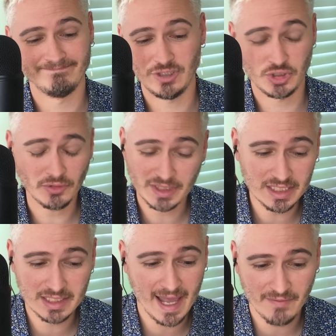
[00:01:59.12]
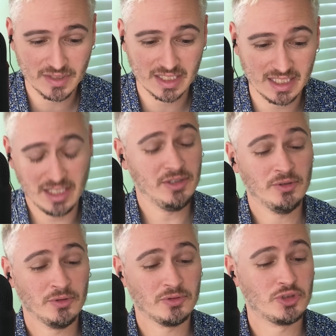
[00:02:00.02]
we certainly didn't have to
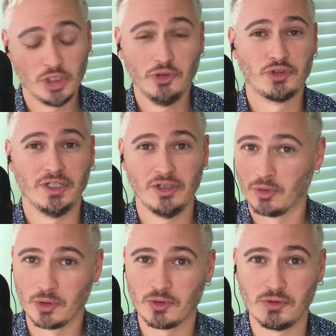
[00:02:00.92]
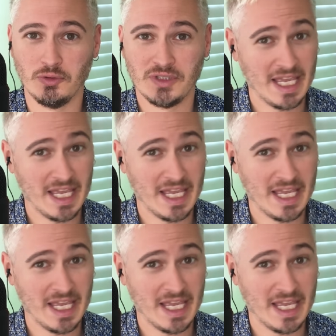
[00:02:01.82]
kill children in order to